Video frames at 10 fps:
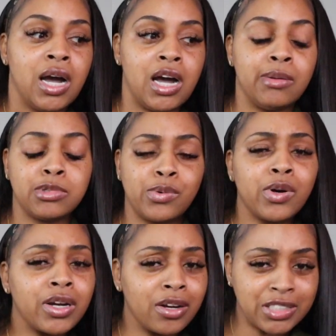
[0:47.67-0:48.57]
Um, so we're
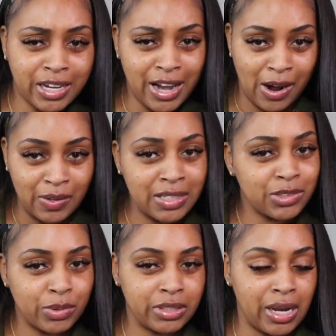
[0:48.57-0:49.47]
going to go check it out. It looks
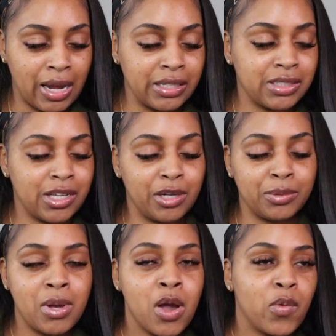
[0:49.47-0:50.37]
real nice.
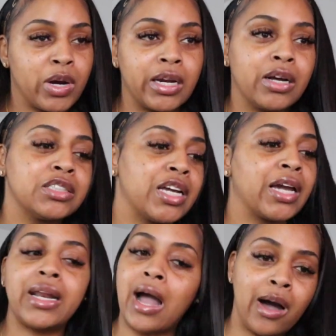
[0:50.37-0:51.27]
So we're going to go check
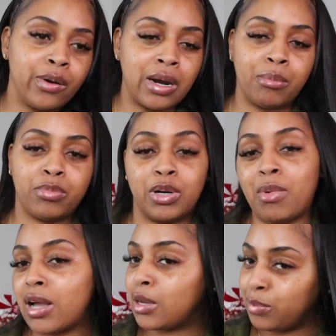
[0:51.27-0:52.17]
it out. I'm going to bring
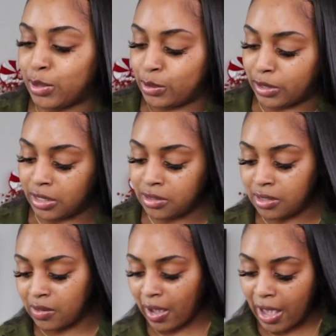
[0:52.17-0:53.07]
my computer,
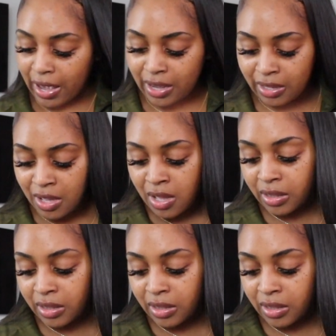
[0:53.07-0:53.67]
okay?